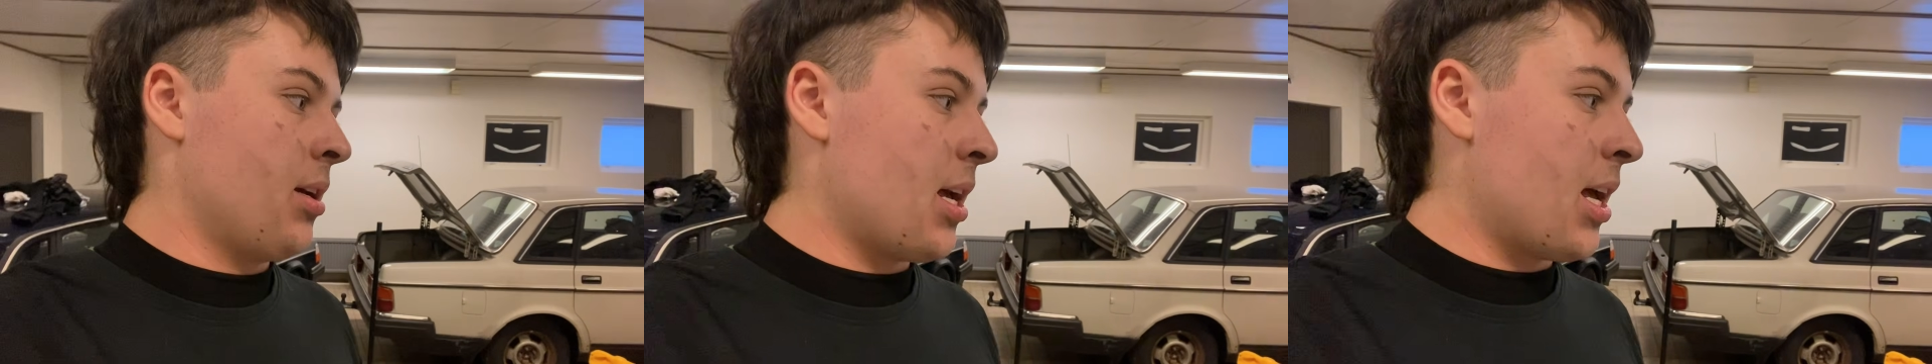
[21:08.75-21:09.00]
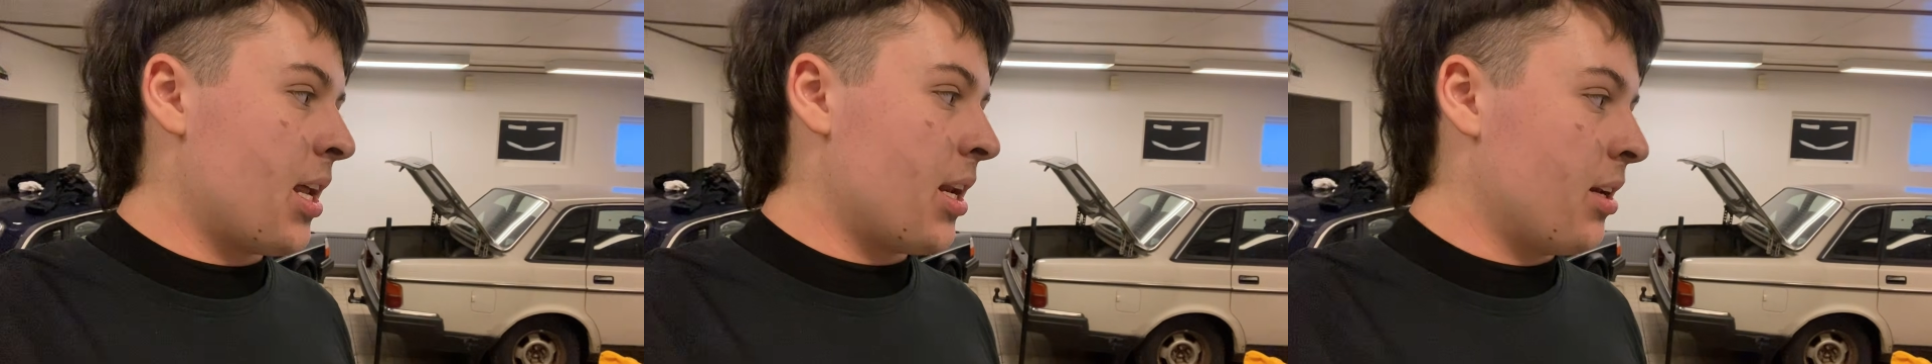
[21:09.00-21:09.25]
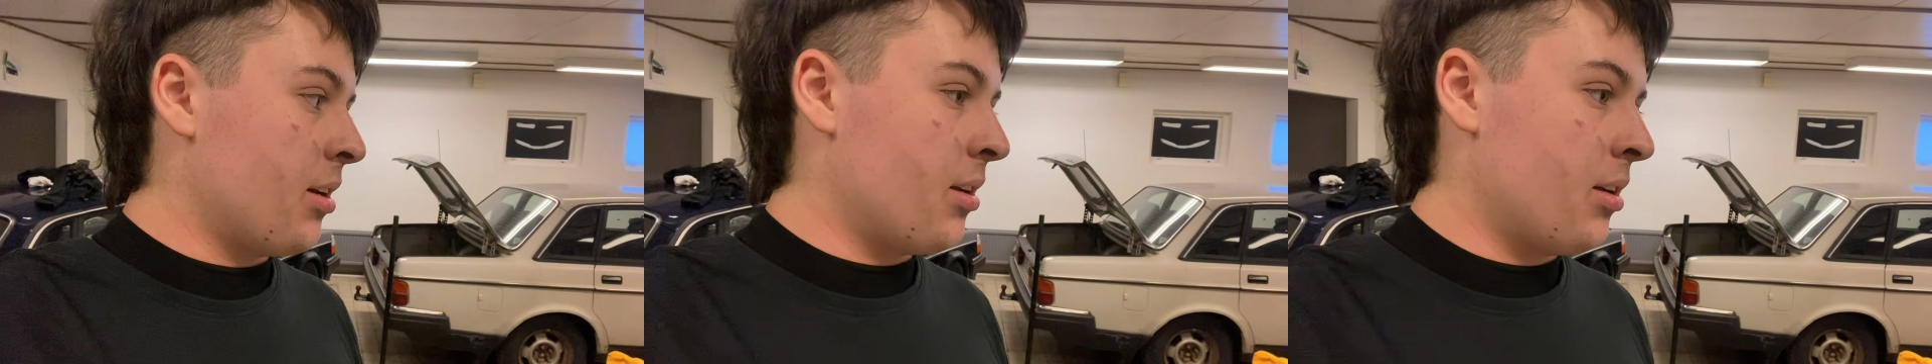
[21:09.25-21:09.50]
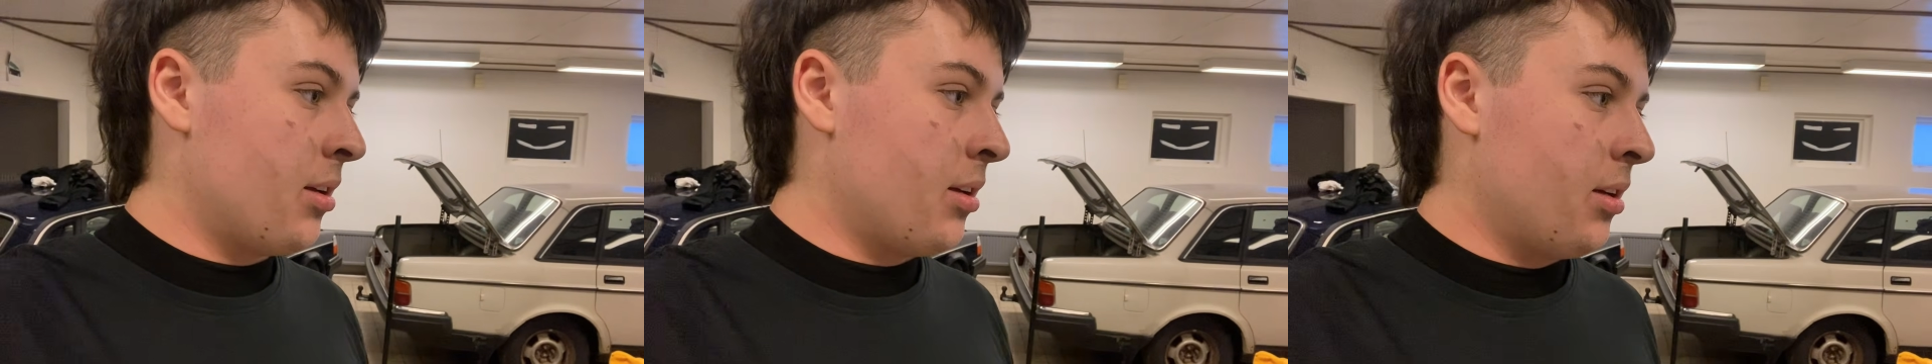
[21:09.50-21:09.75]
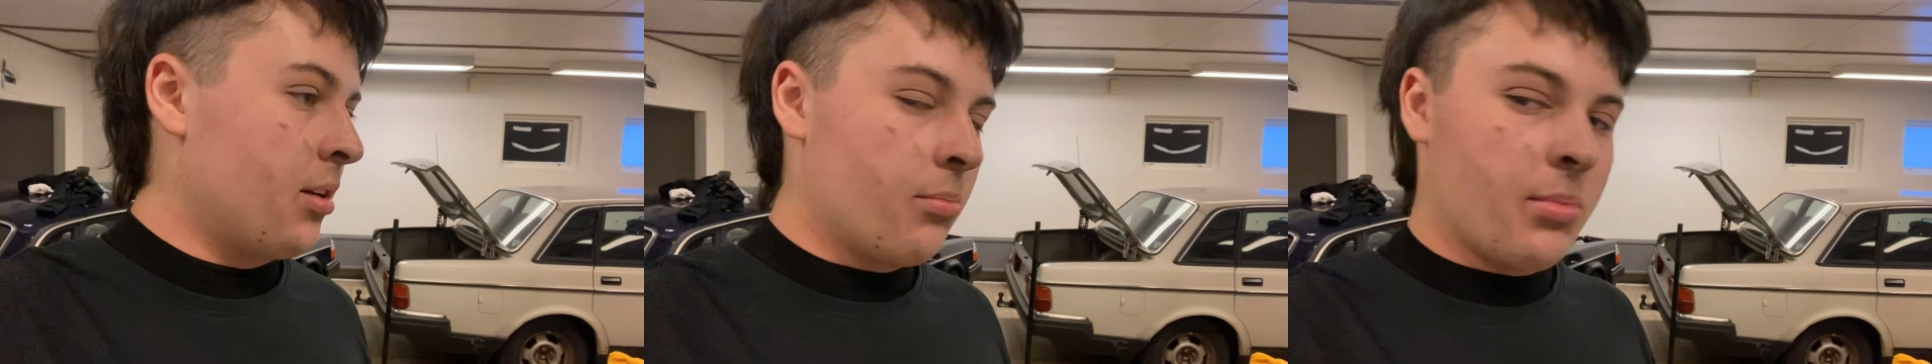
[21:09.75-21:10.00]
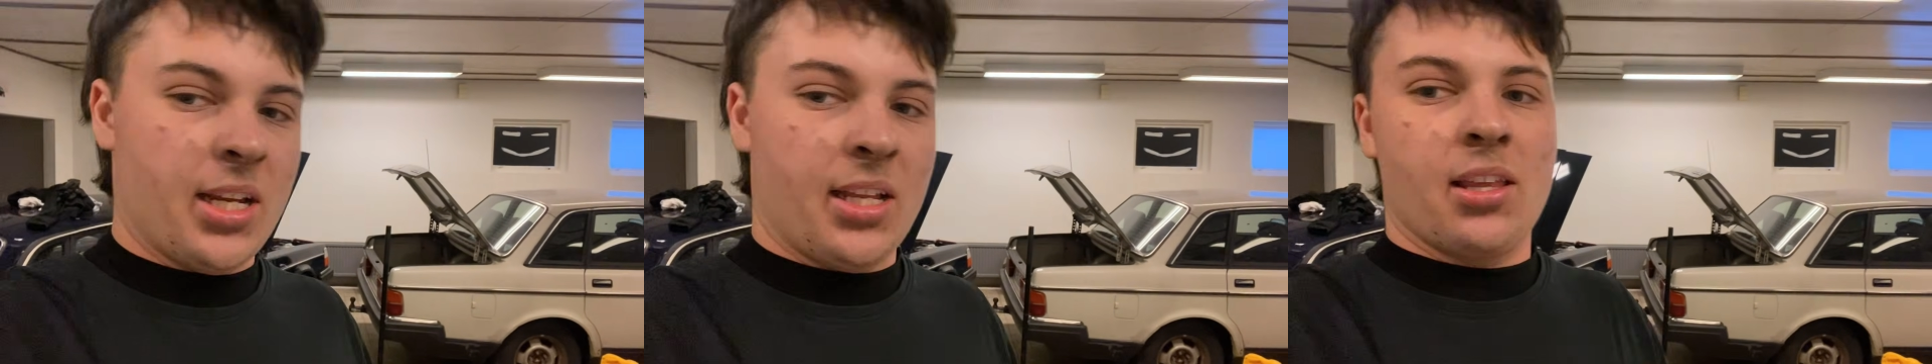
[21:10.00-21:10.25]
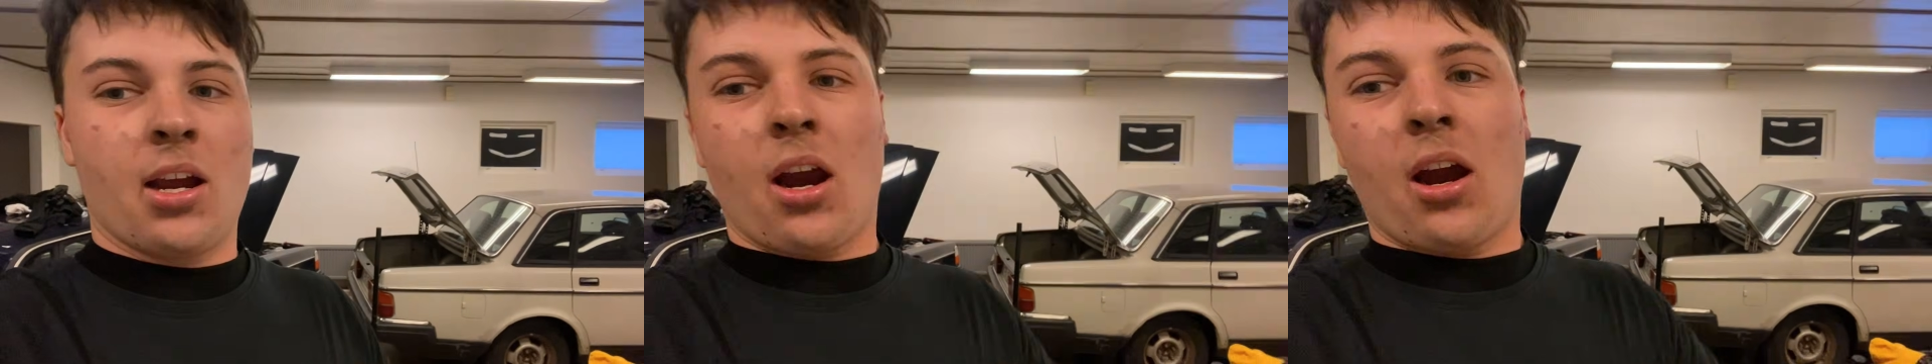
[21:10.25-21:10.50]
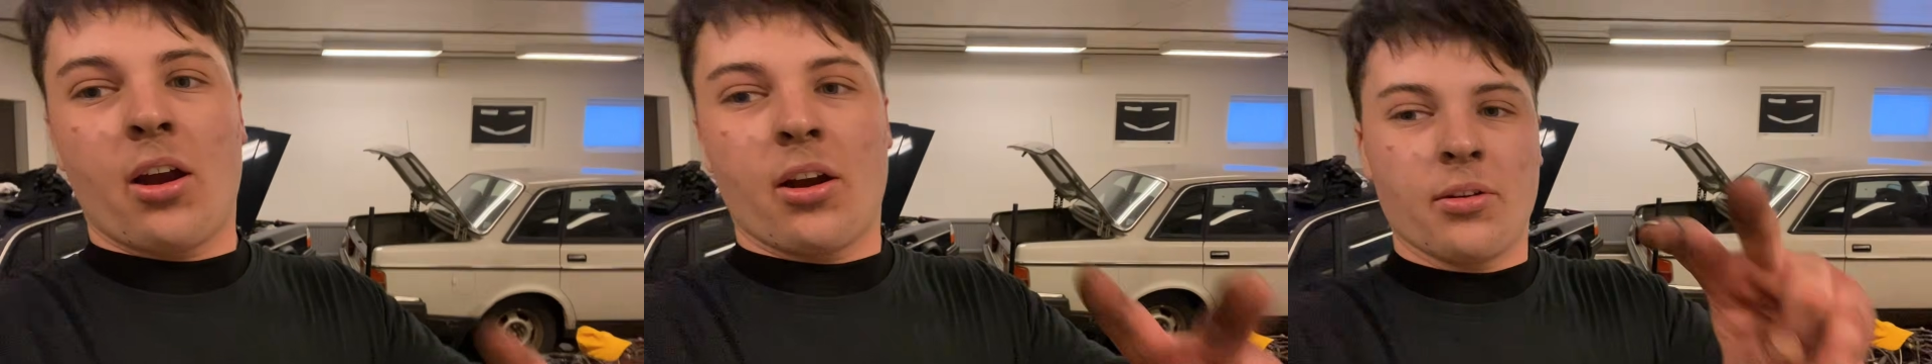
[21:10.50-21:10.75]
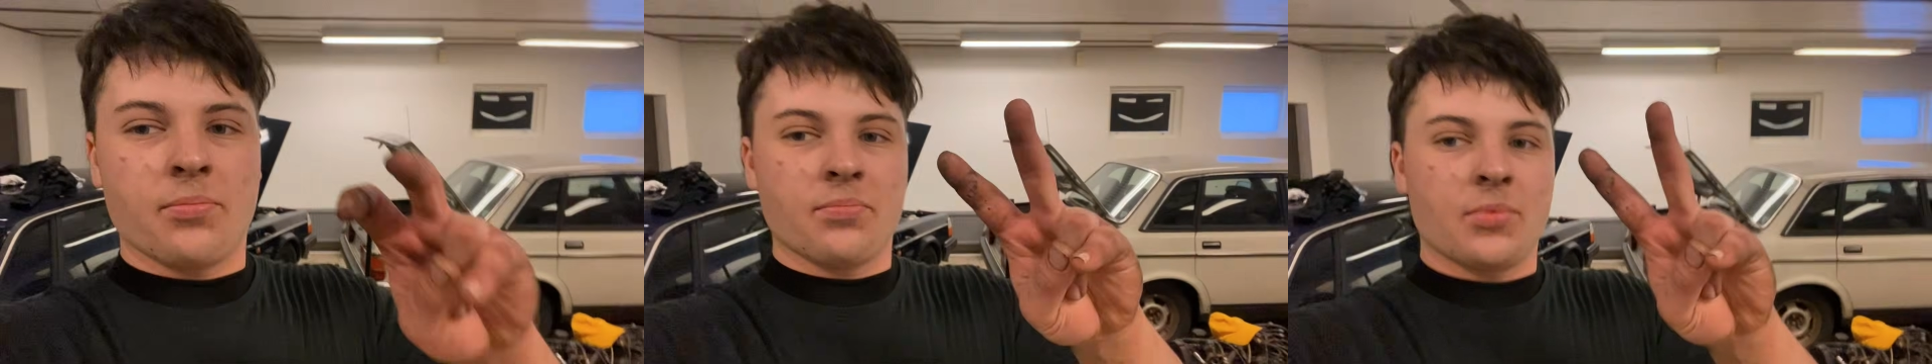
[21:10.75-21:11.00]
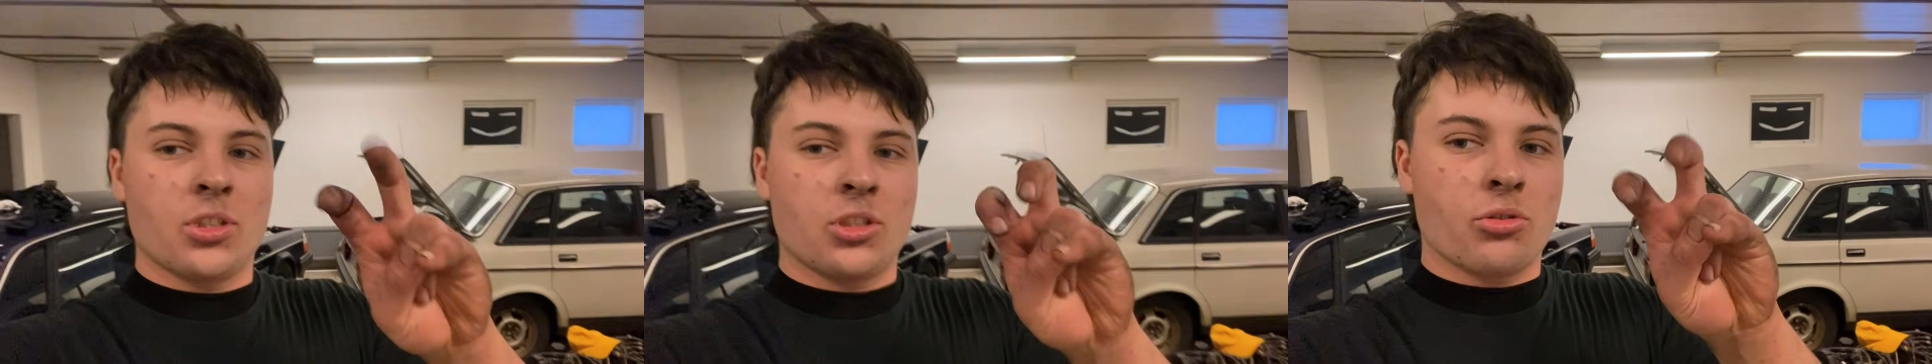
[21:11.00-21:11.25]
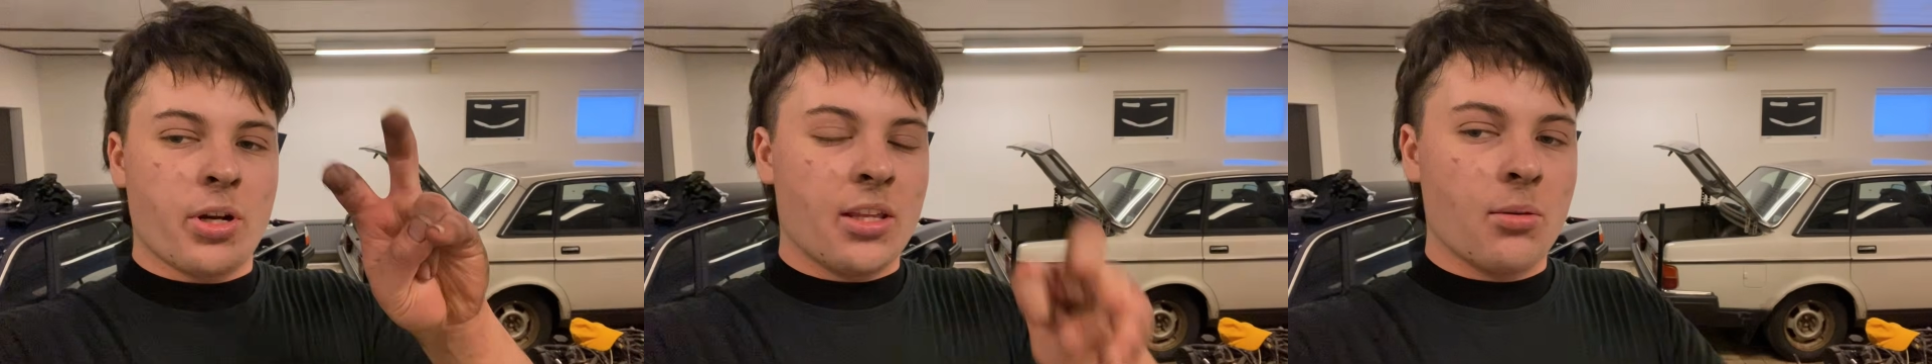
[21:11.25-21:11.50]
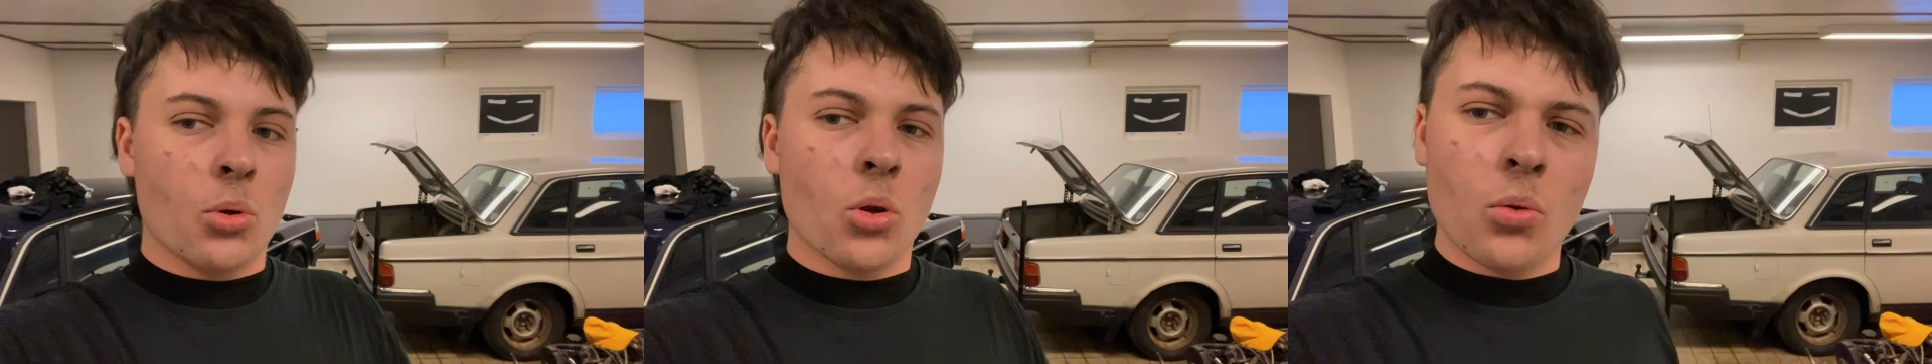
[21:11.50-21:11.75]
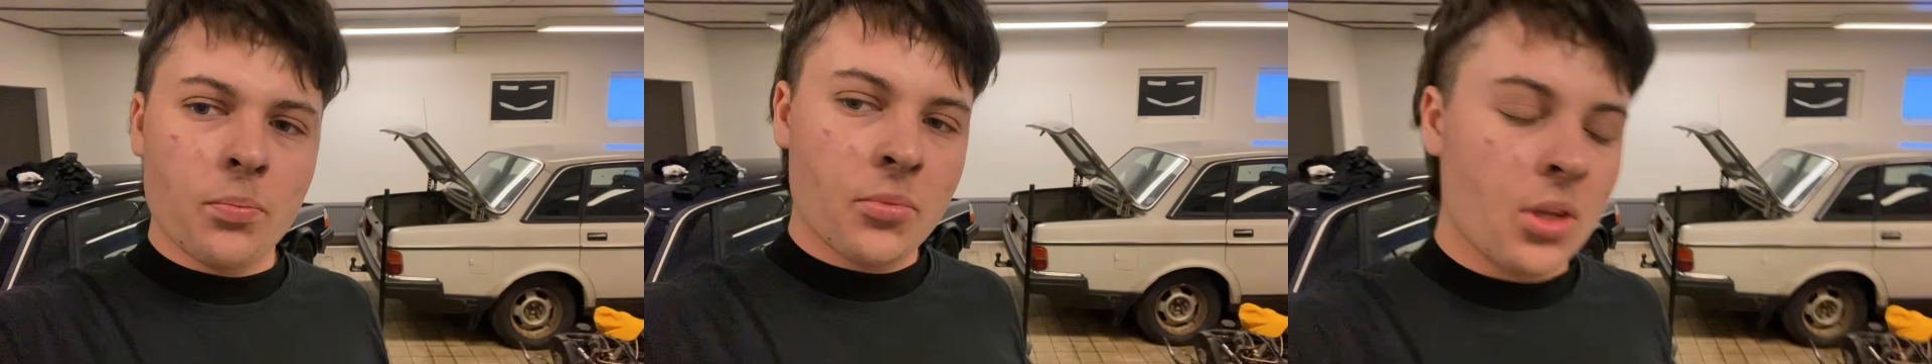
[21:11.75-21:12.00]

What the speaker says: and make the car streetable.